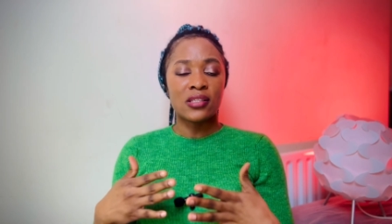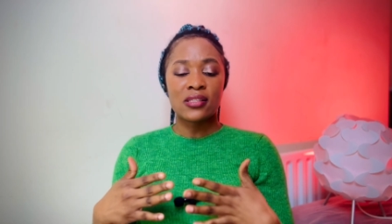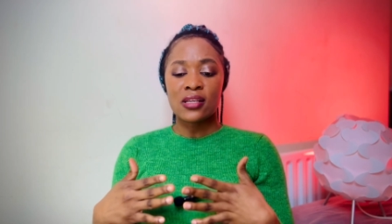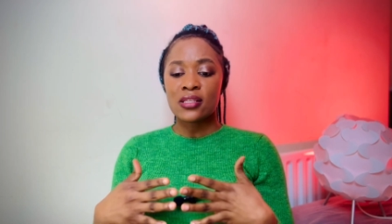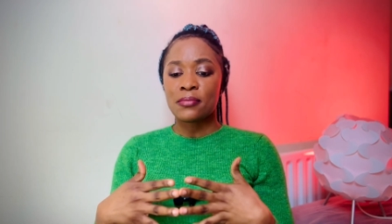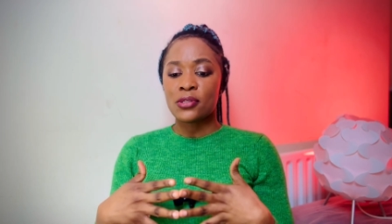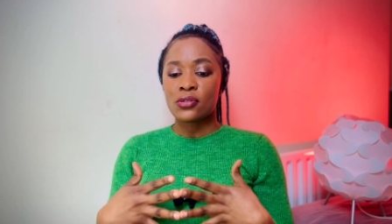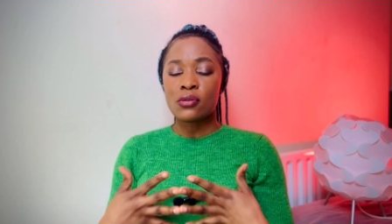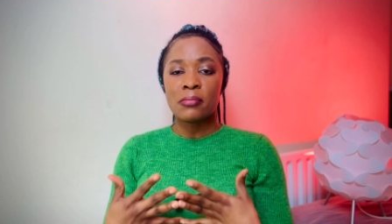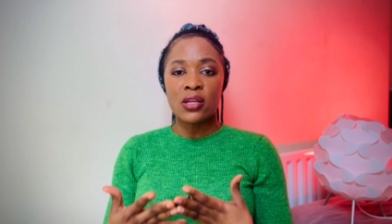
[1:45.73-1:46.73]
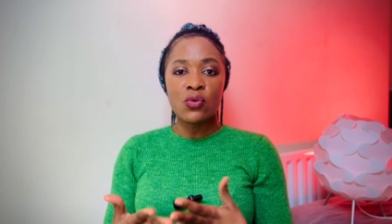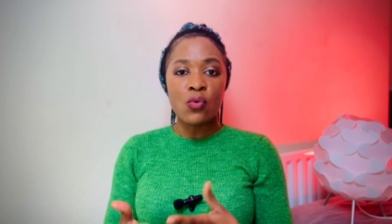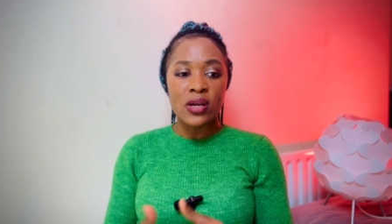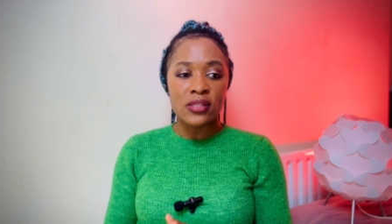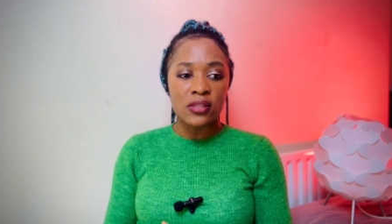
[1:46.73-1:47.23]
they sent me so many
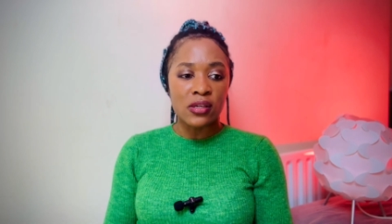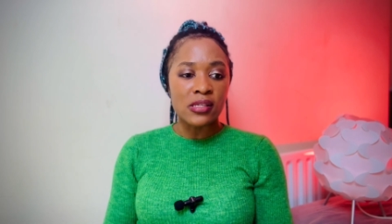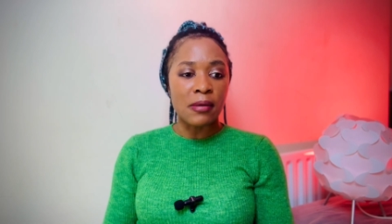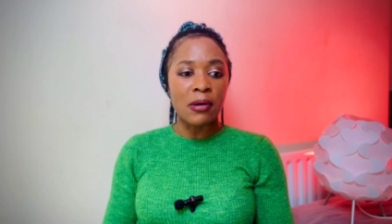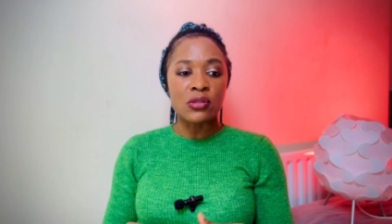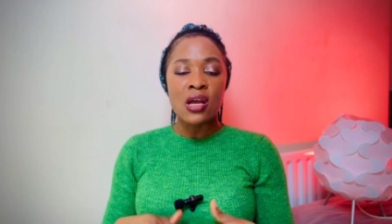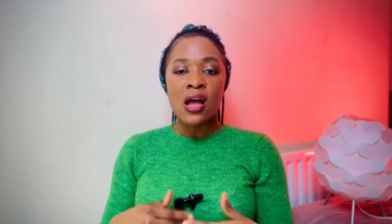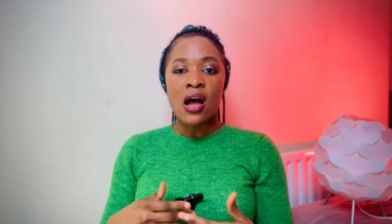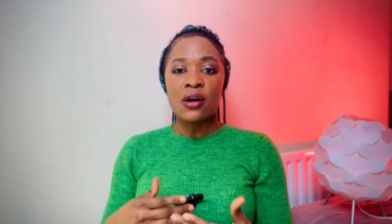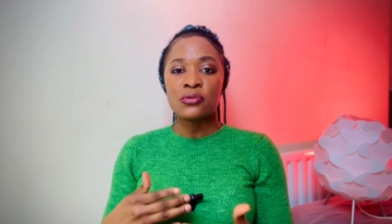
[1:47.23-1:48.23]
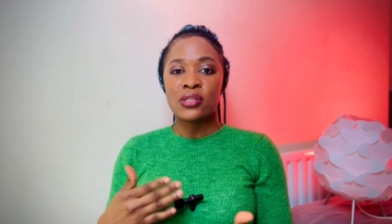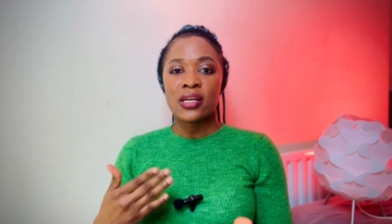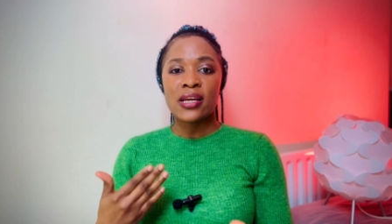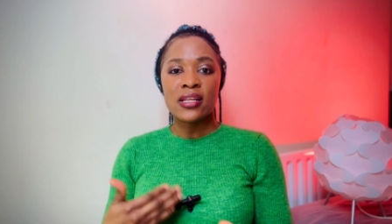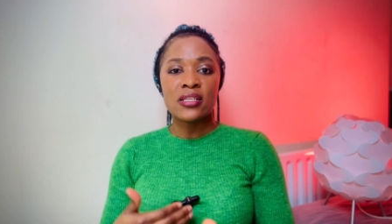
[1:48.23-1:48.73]
questions about how do
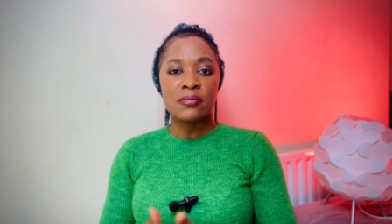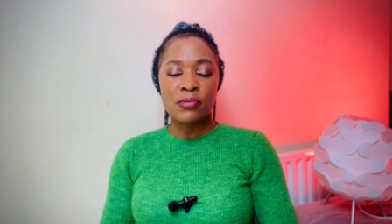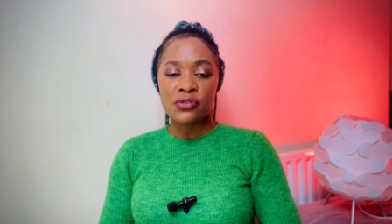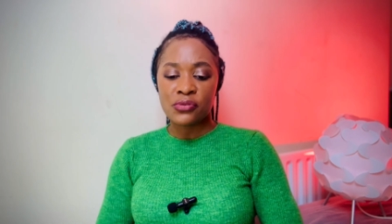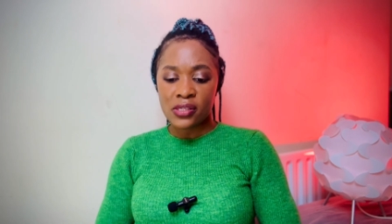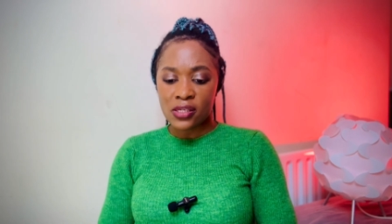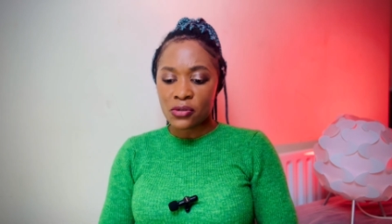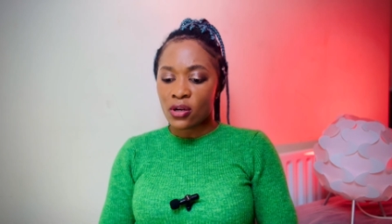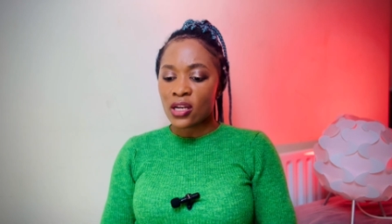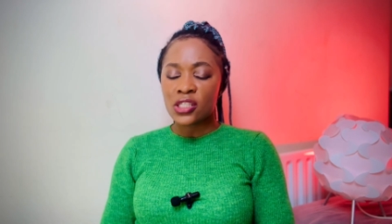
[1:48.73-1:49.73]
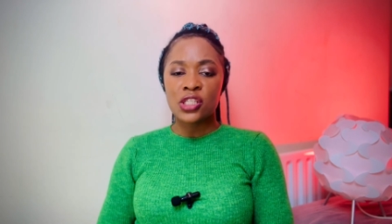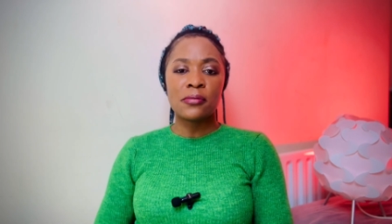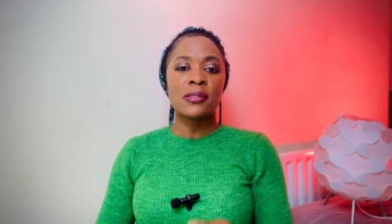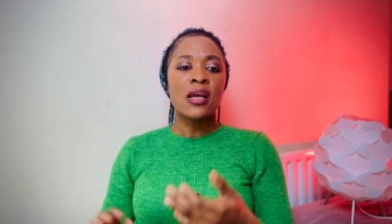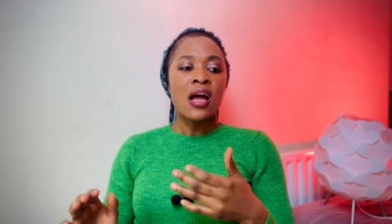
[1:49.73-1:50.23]
they get these bursaries and
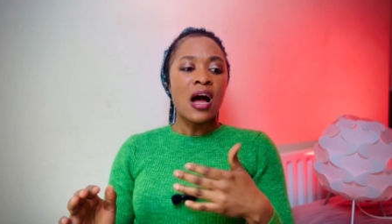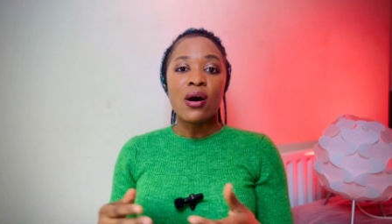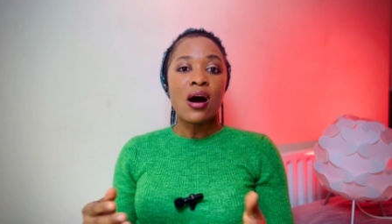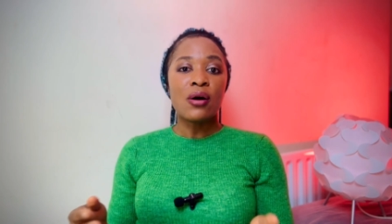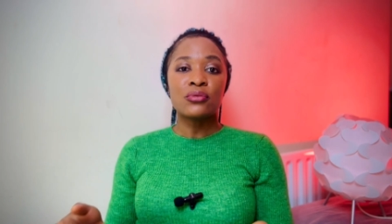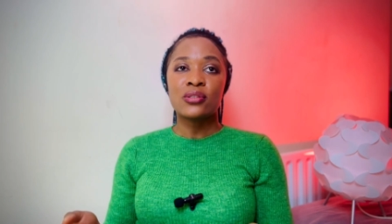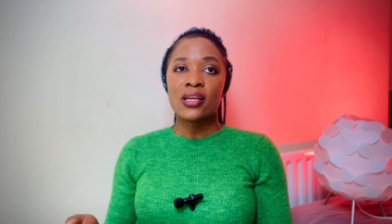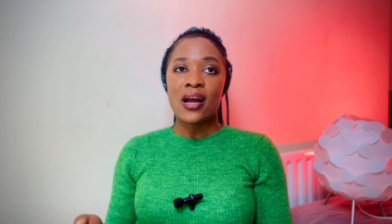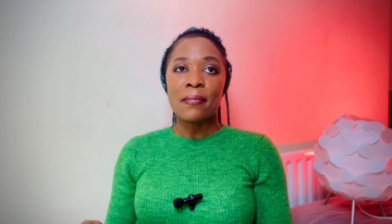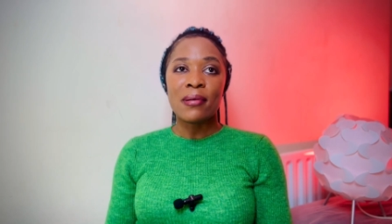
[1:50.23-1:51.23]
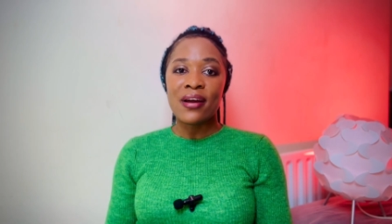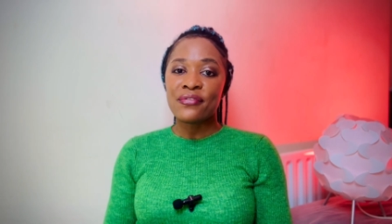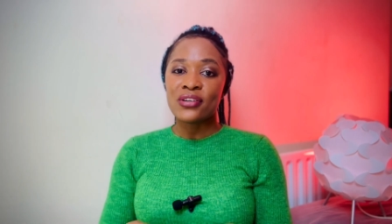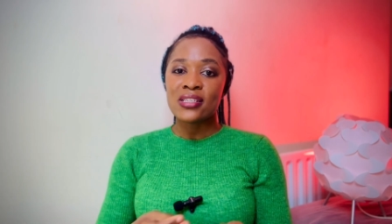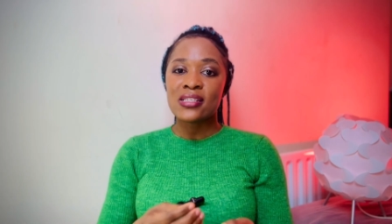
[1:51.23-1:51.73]
scholarships, how do they apply
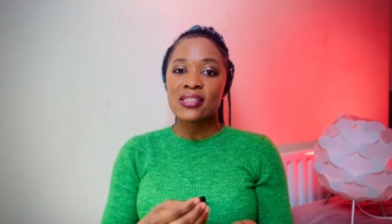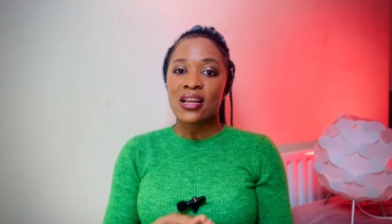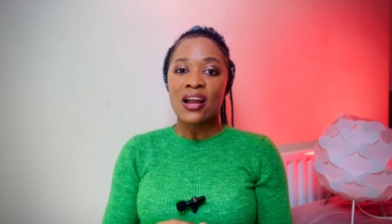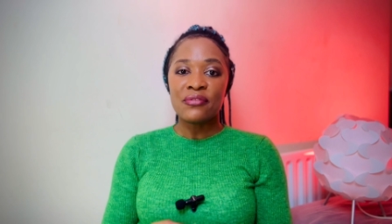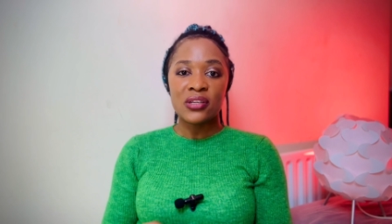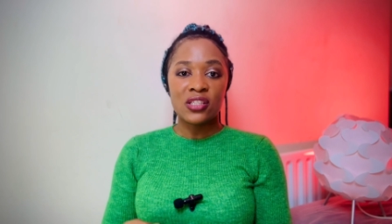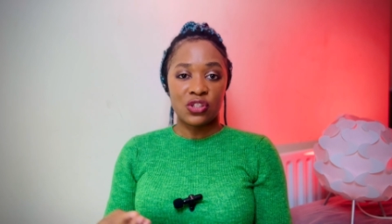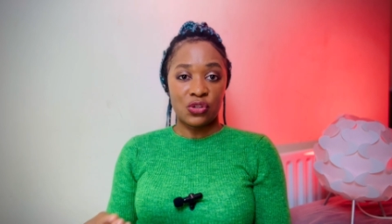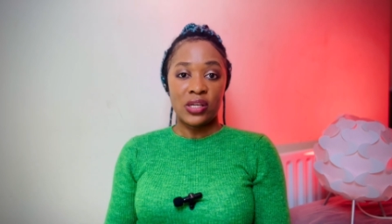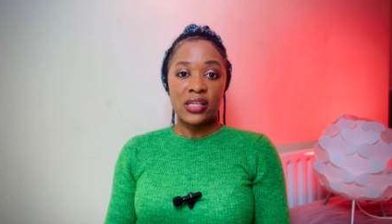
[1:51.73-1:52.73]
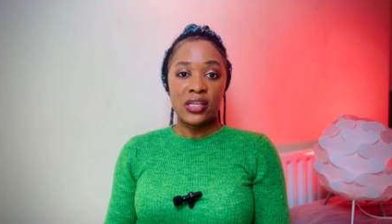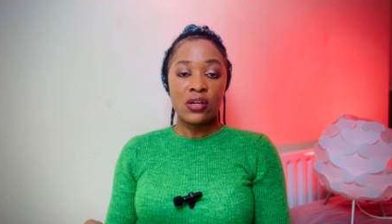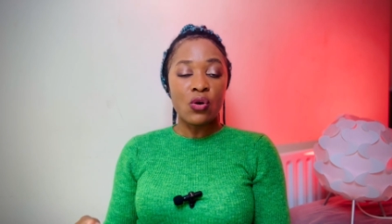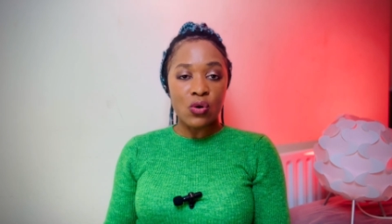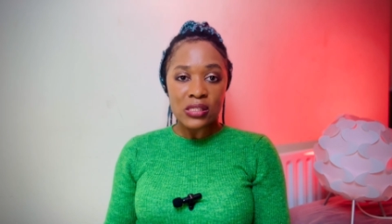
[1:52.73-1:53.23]
for the salaried
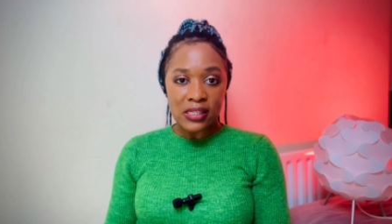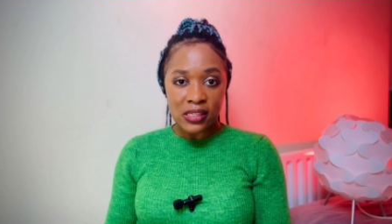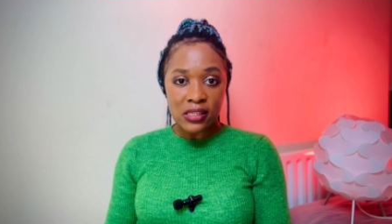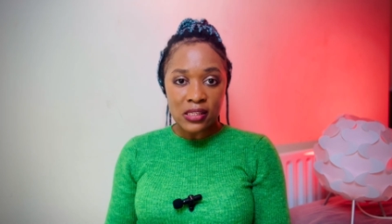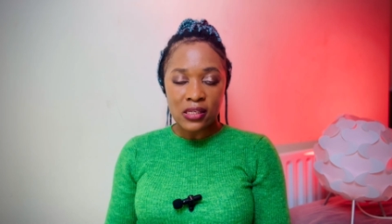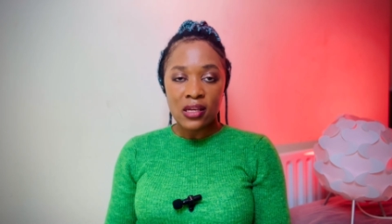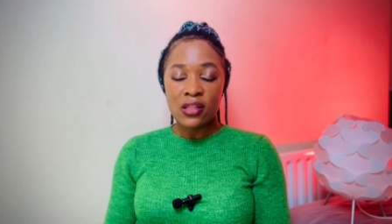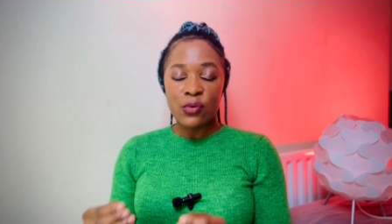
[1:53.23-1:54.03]
trainee courses.